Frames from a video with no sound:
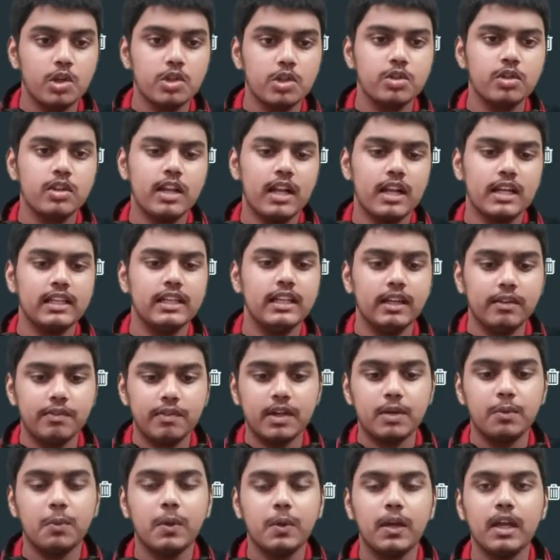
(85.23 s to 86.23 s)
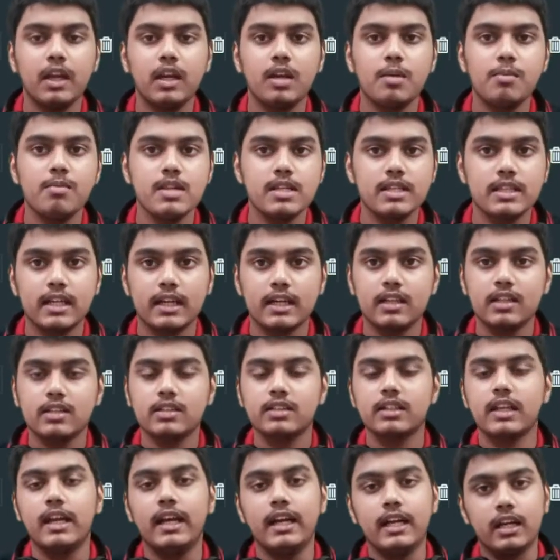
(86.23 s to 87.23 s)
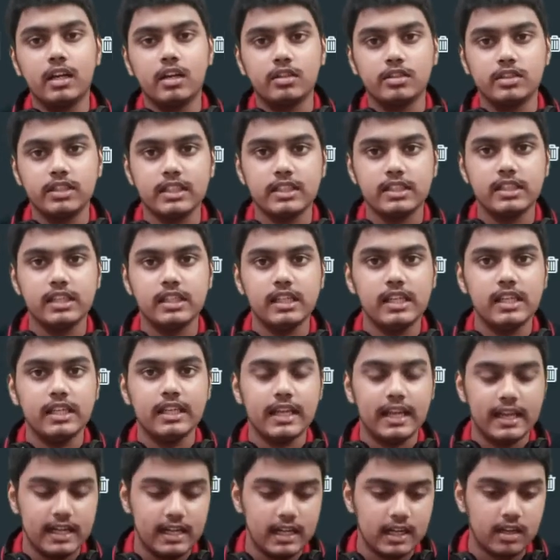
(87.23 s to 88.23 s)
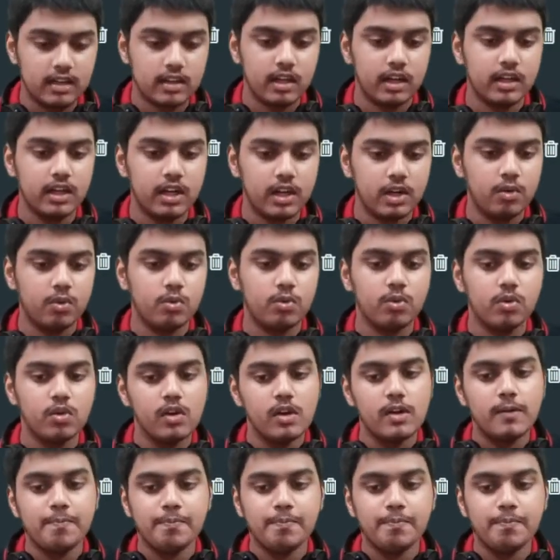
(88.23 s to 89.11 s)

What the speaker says: So actually different variables, that is int 16, int 32.